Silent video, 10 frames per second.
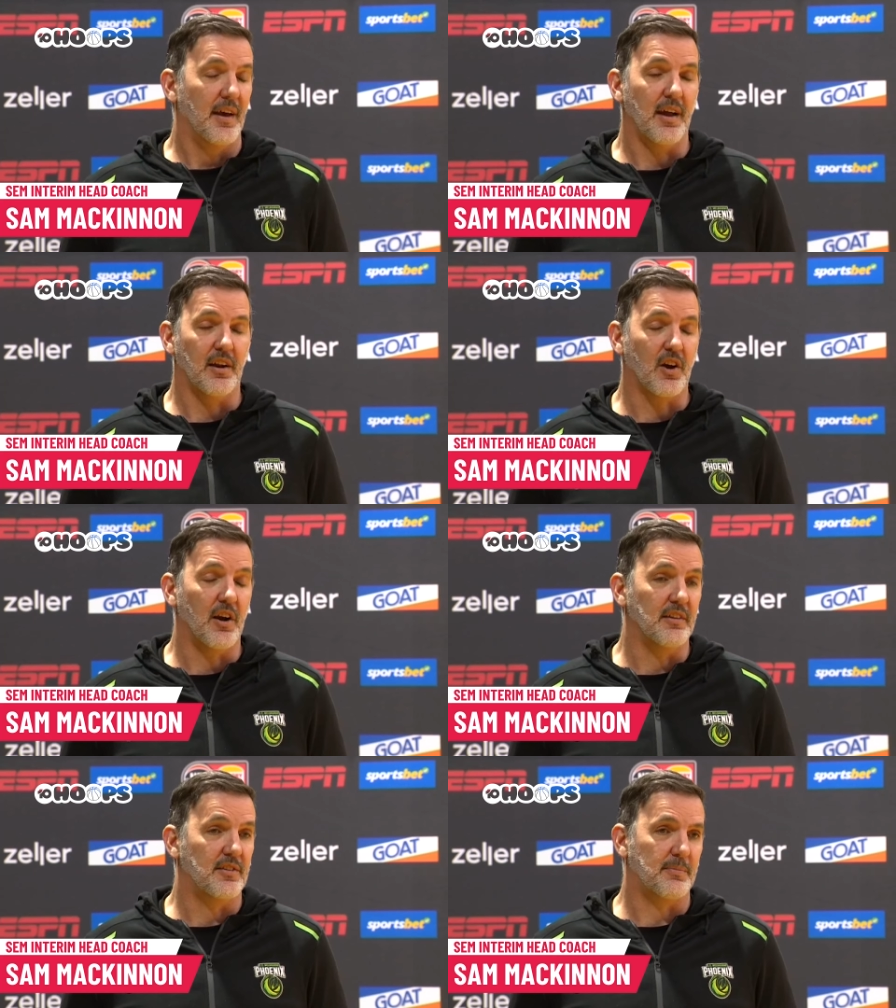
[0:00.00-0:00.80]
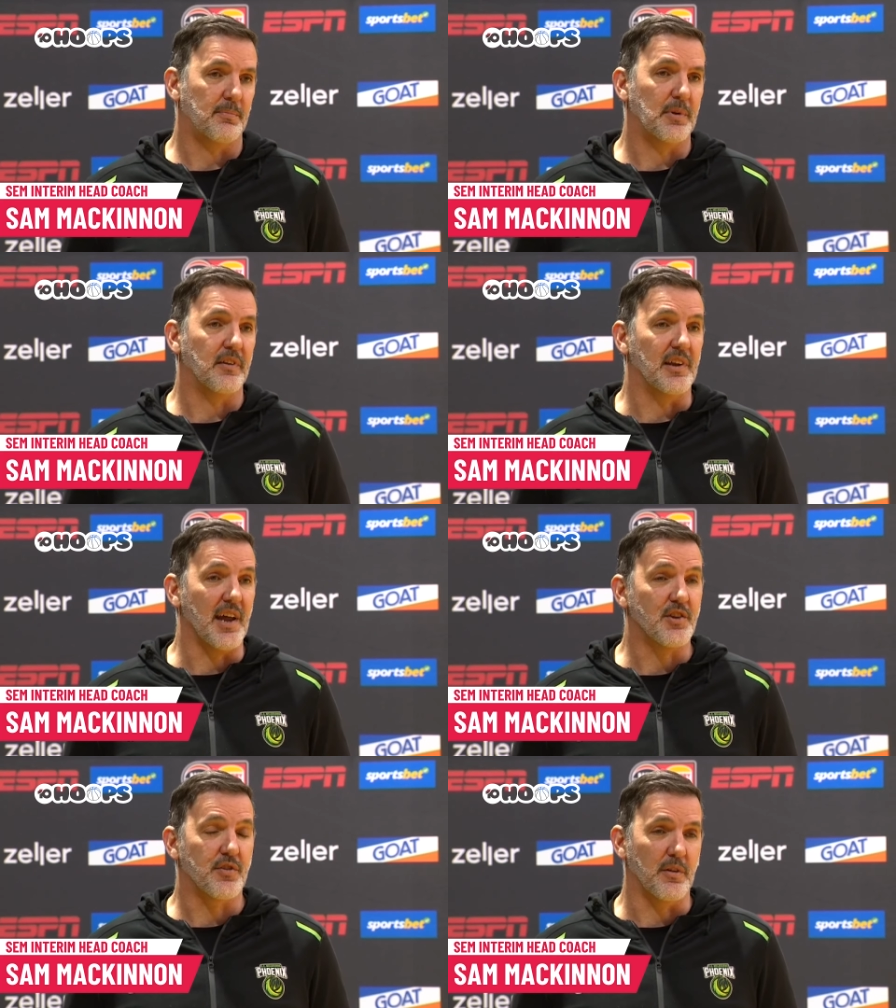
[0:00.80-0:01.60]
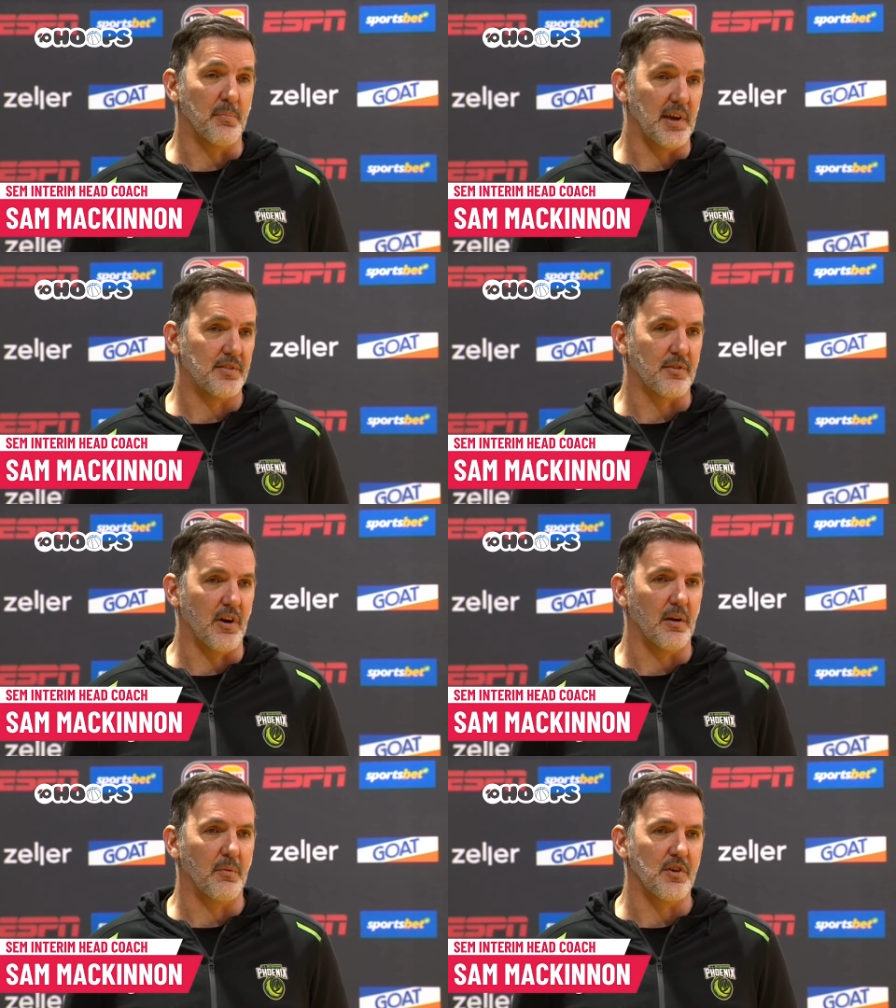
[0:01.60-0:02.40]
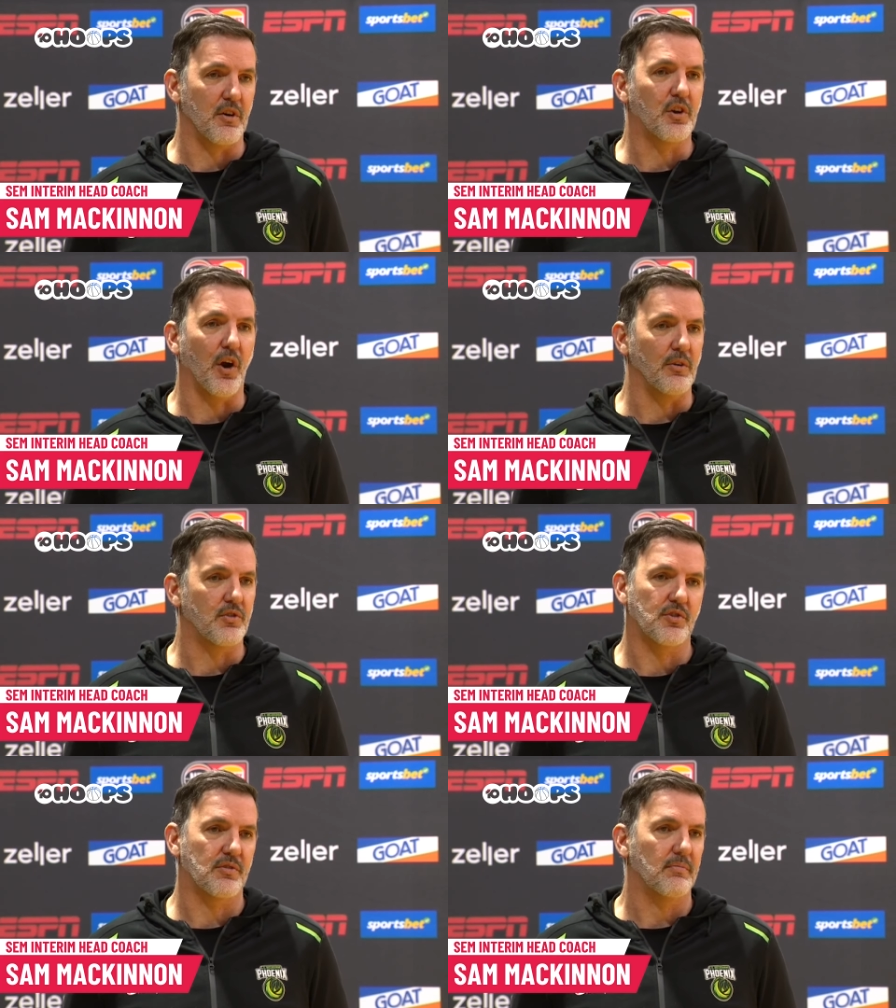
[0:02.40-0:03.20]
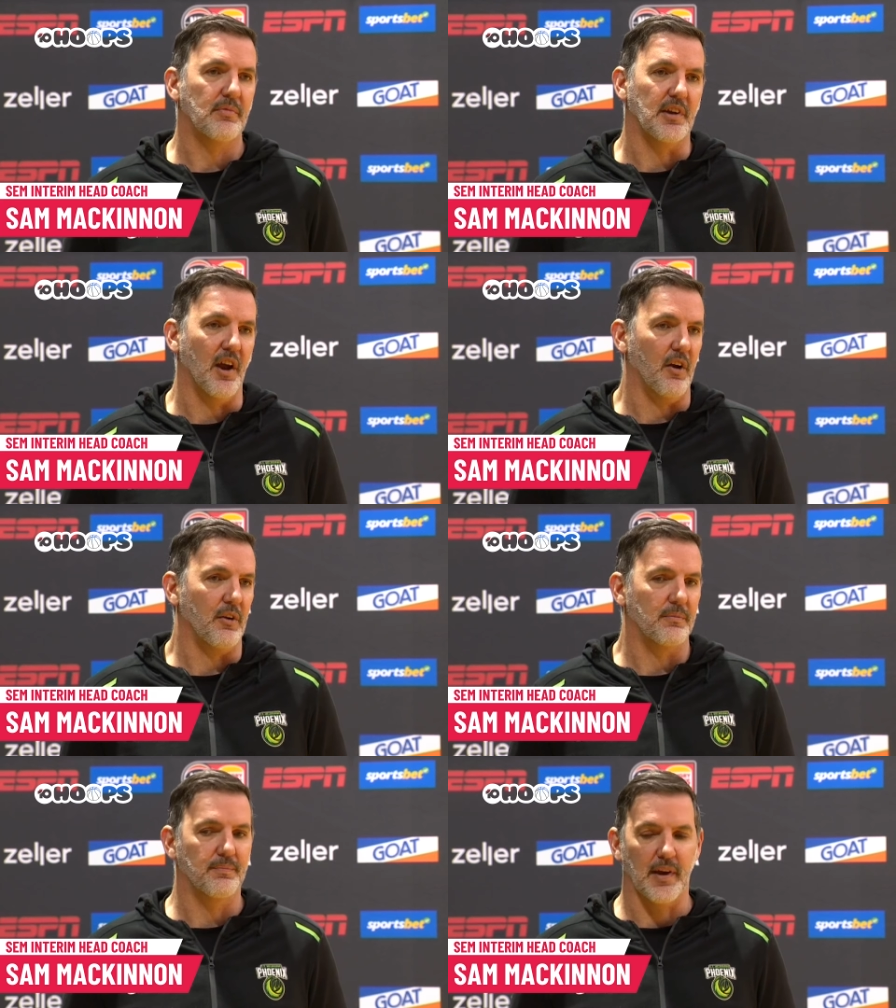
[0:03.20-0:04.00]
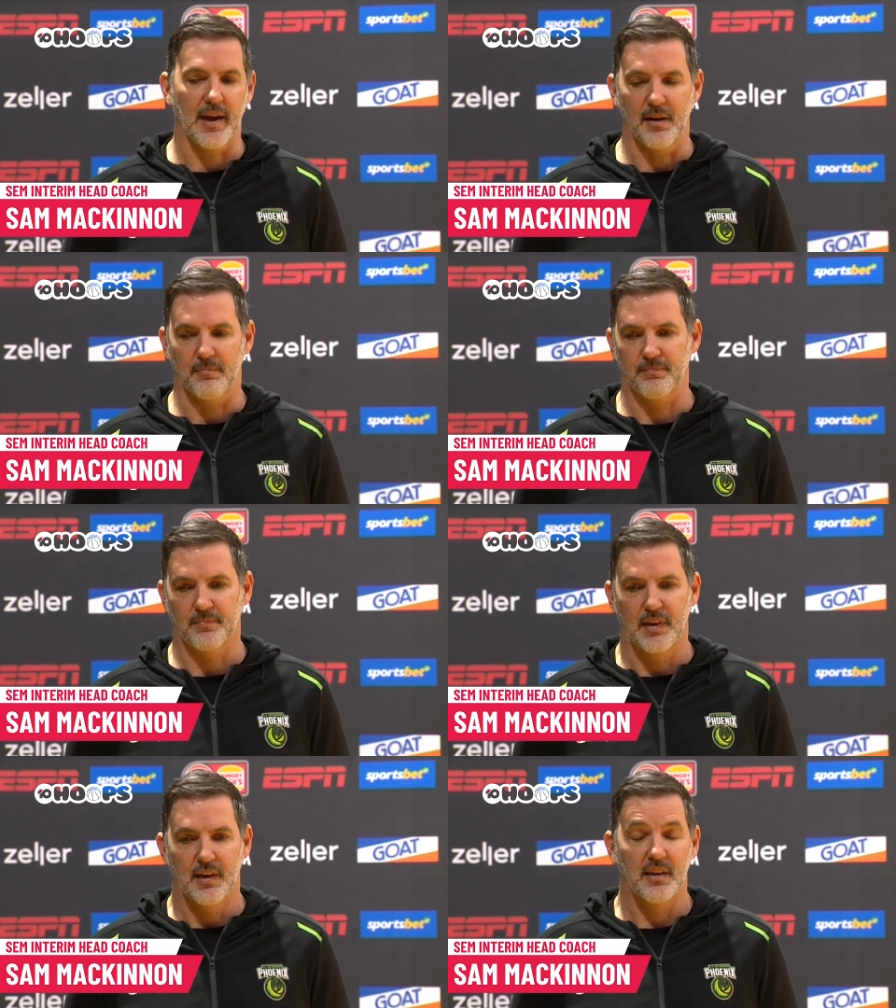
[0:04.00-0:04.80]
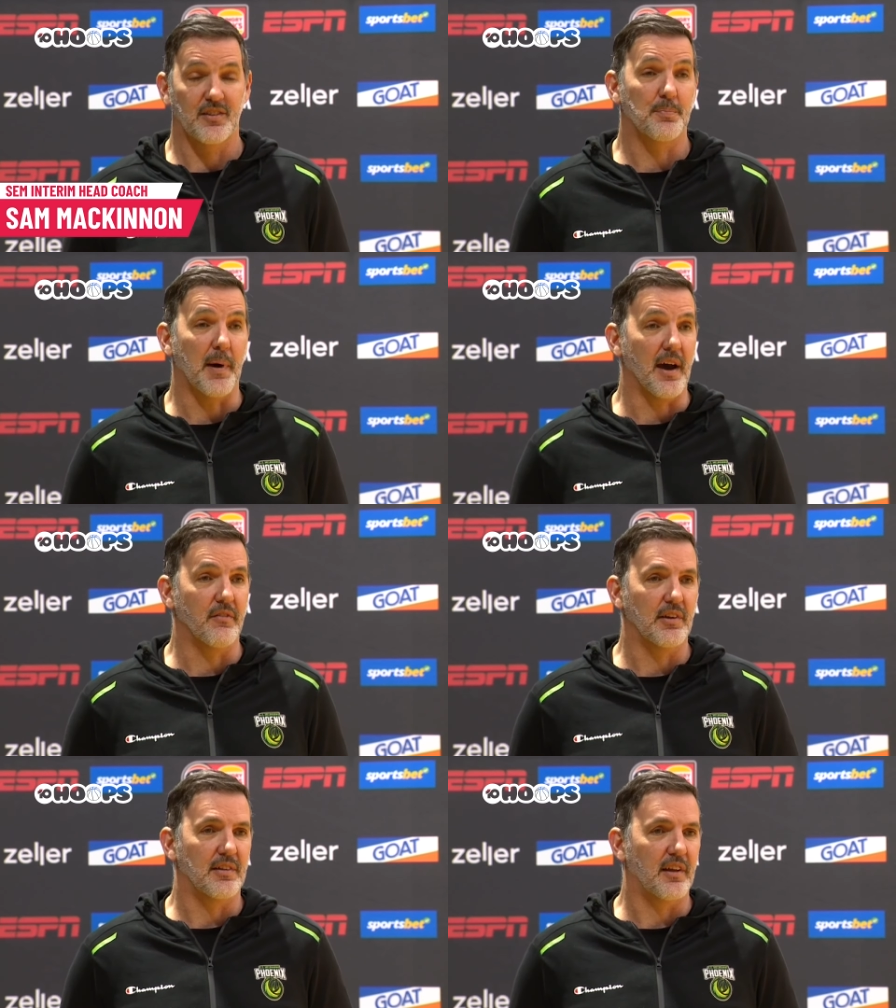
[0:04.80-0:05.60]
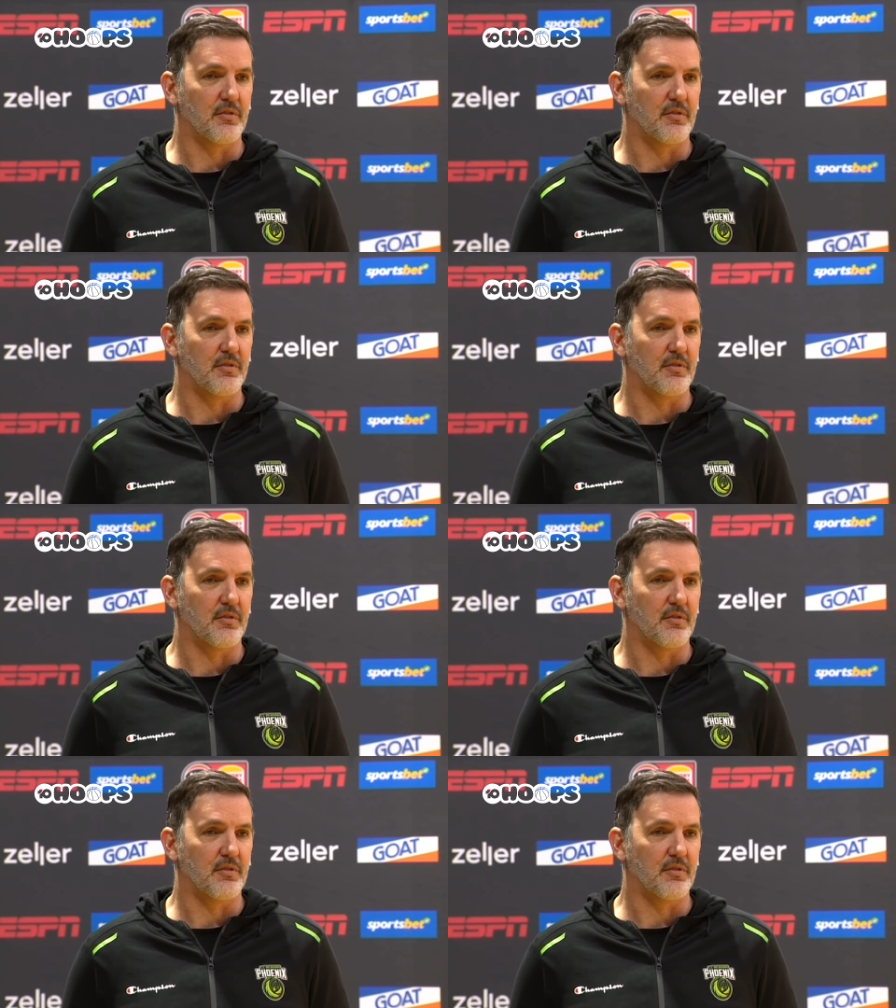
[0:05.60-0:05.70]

And it kind of, it's a bit of the nature of the beast, right? When you're a coach, you know, um, this is part of it.